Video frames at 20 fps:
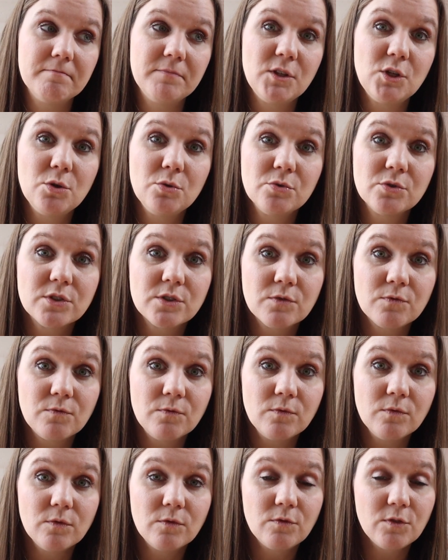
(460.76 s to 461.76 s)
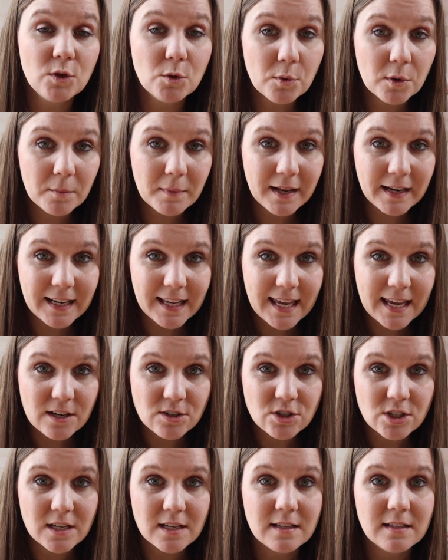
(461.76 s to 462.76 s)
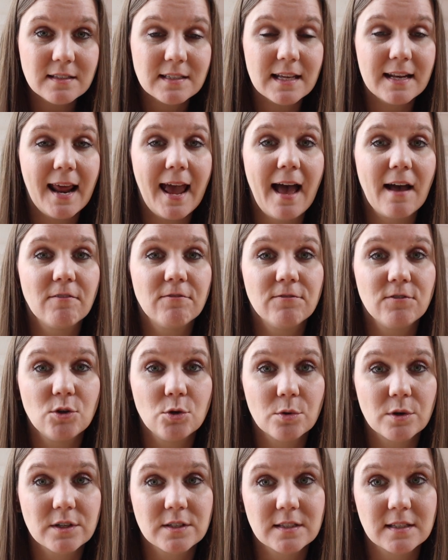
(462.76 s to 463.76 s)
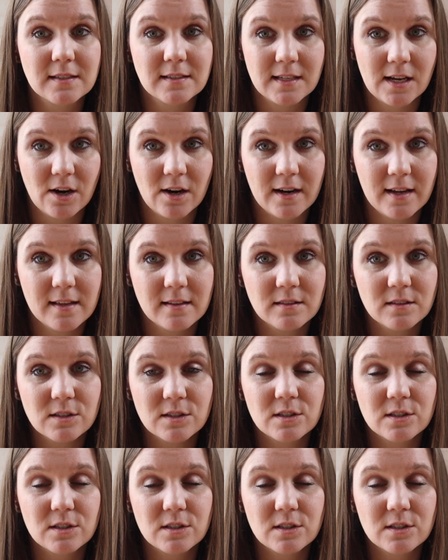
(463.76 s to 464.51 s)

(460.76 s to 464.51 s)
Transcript: use fewer medications and have fewer cesareans.